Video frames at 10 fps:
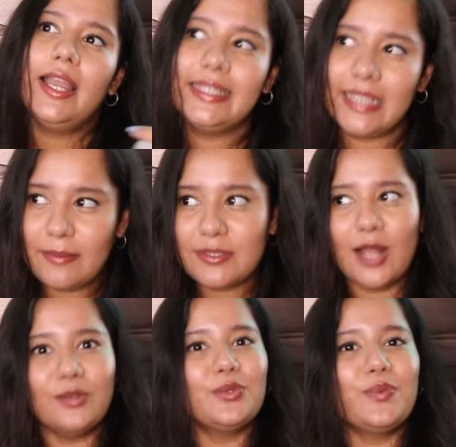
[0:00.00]
it comes
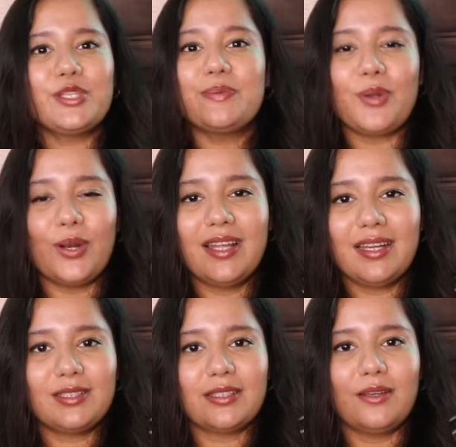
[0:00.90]
down to which
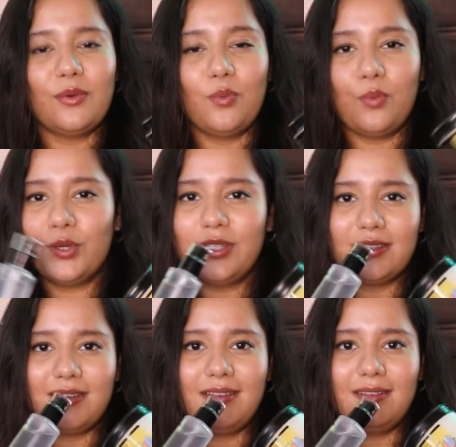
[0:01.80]
product would